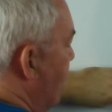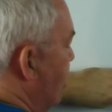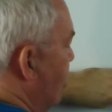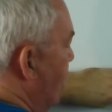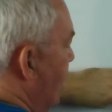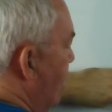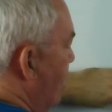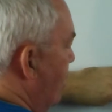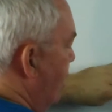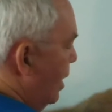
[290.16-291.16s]
a squared.
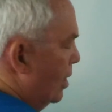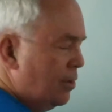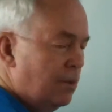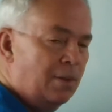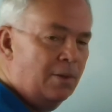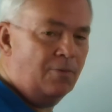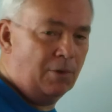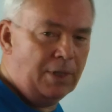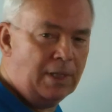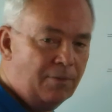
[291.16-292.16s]
And that is very